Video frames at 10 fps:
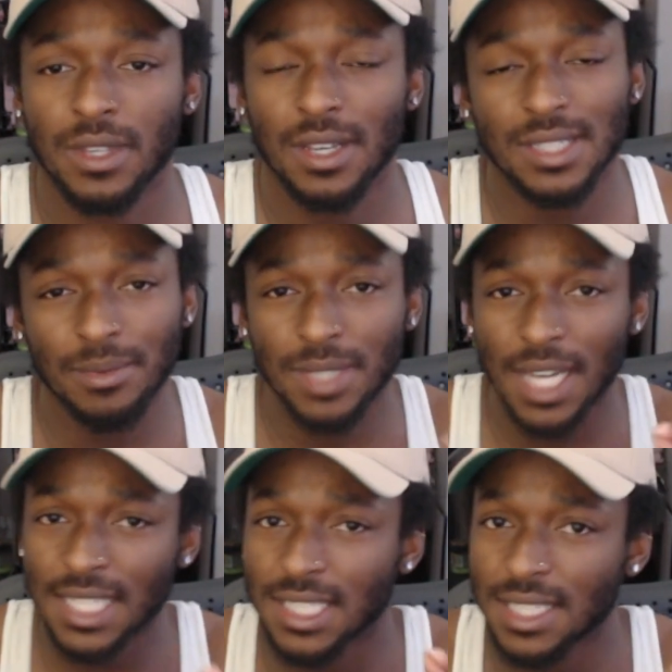
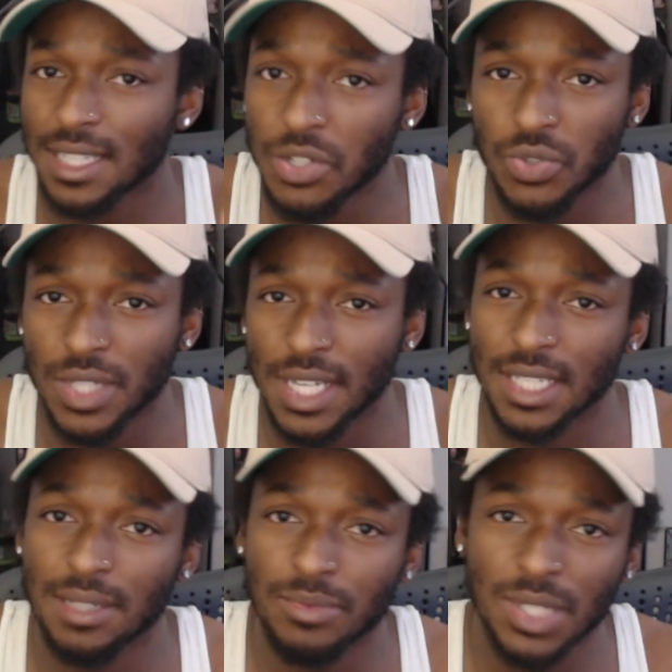Sometimes it's the little
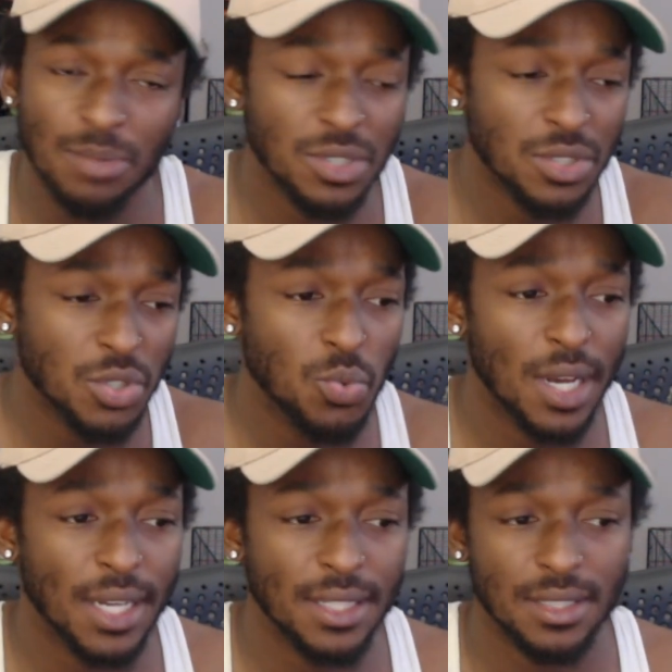things. Sometimes it's
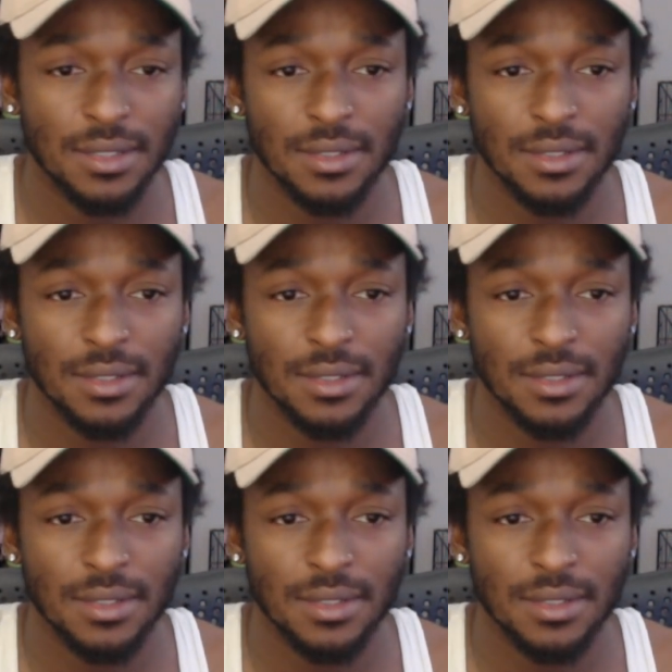nuance.